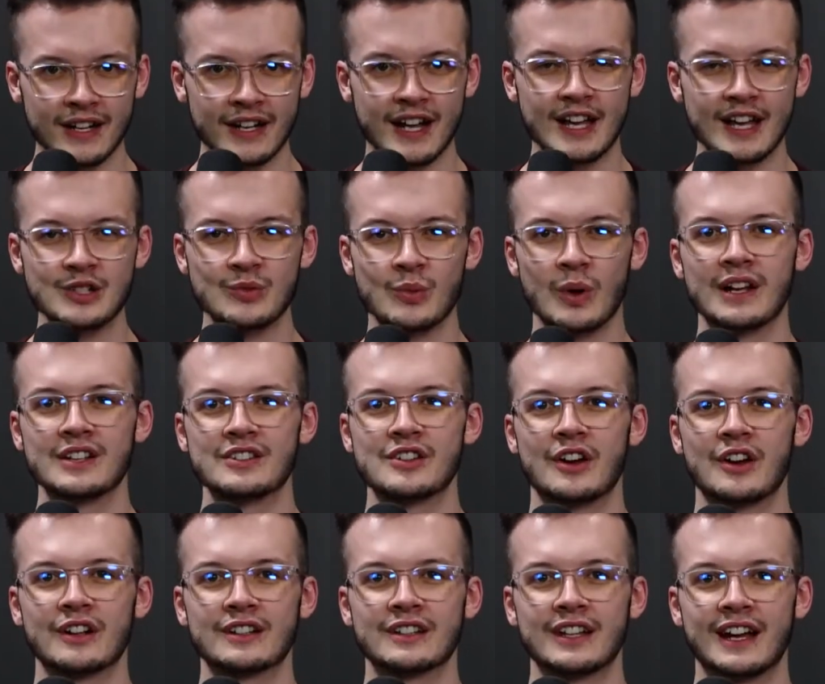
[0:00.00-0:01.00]
as well as
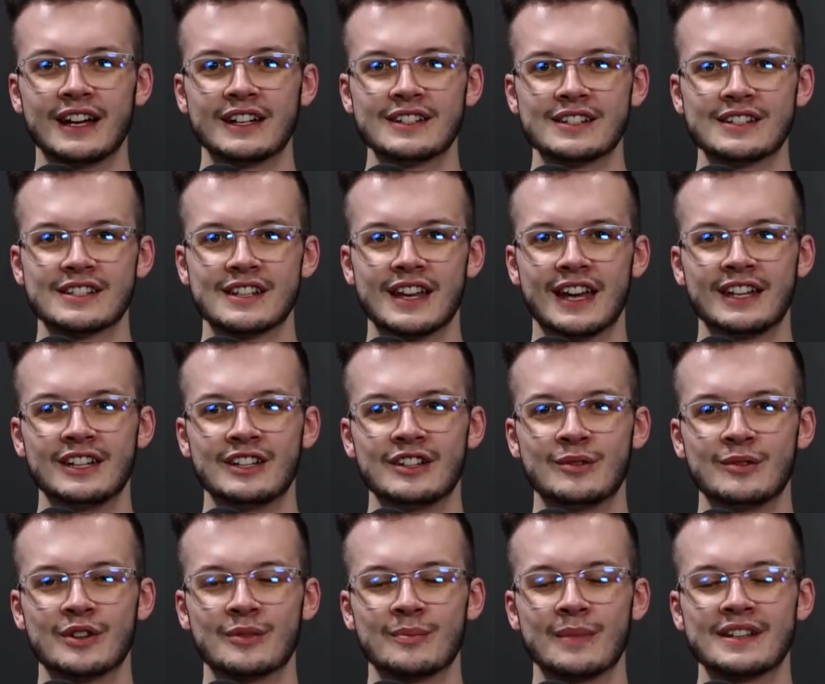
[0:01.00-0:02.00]
Heartlines, and you
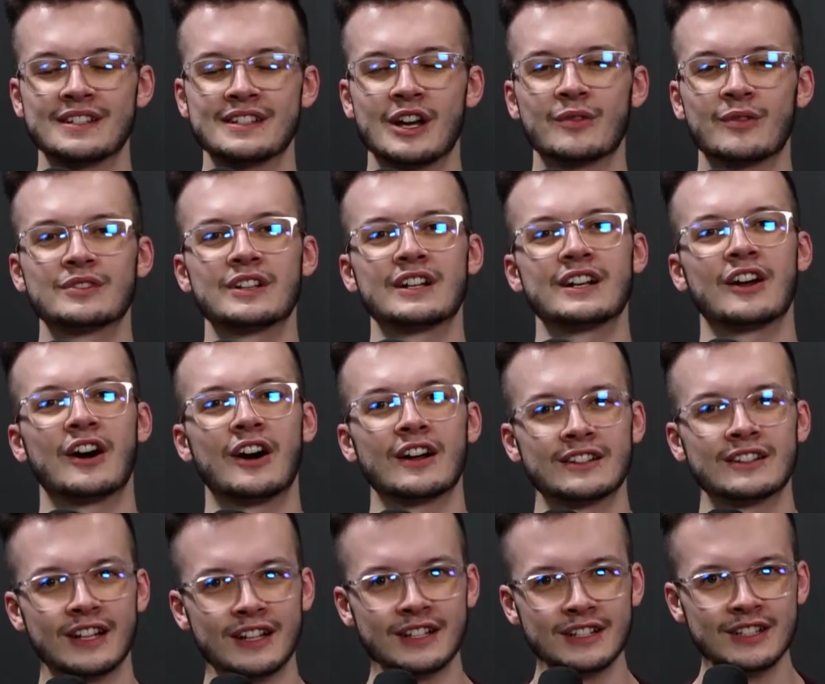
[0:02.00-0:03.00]
with myself, Dylan
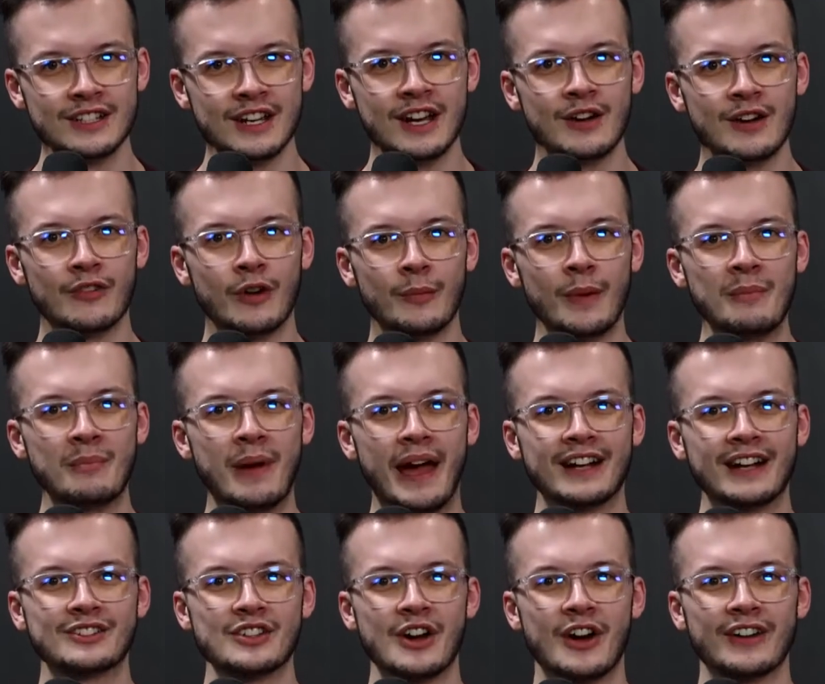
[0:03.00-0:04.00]
Hartland from
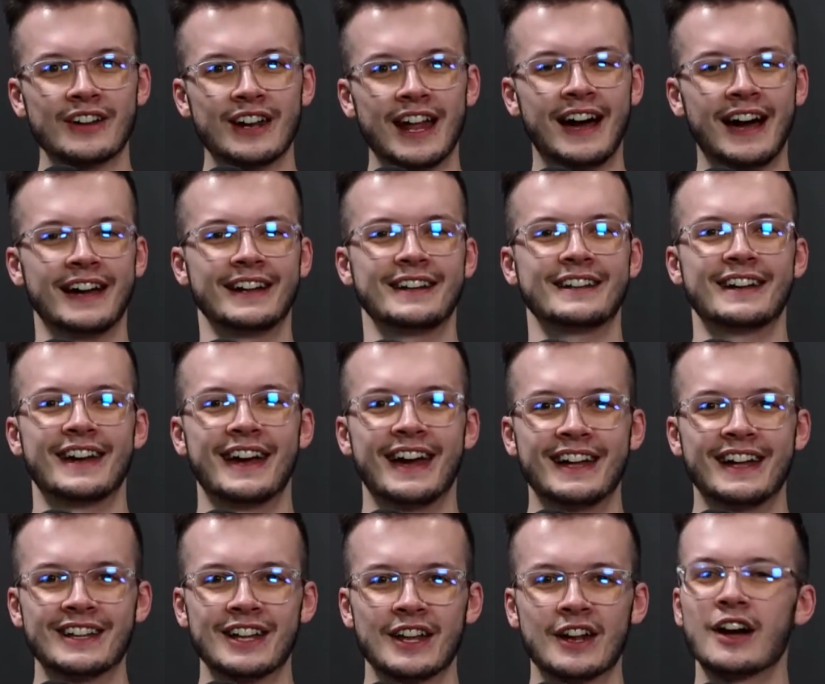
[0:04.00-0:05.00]
Impact Online,
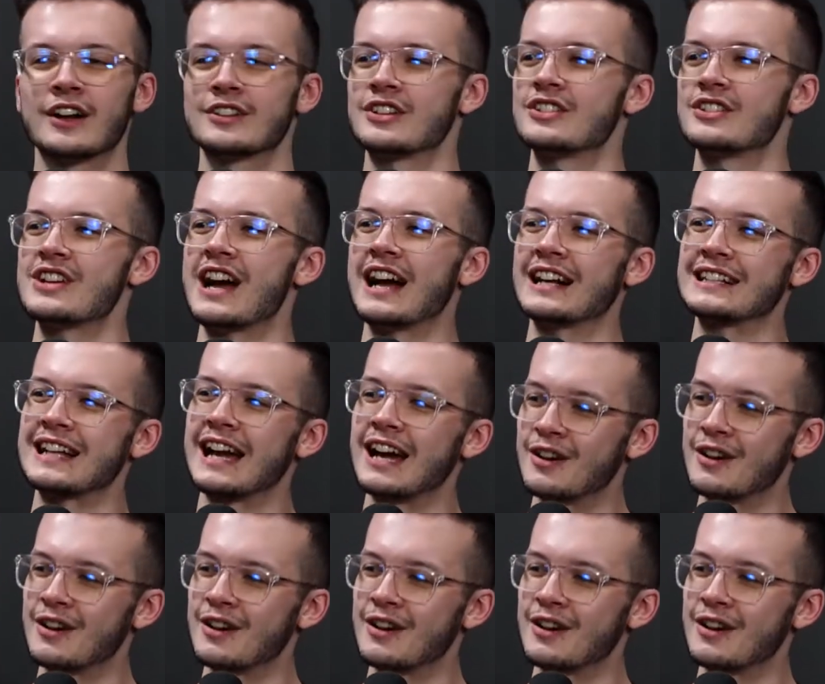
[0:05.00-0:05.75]
and Lerato Jaxa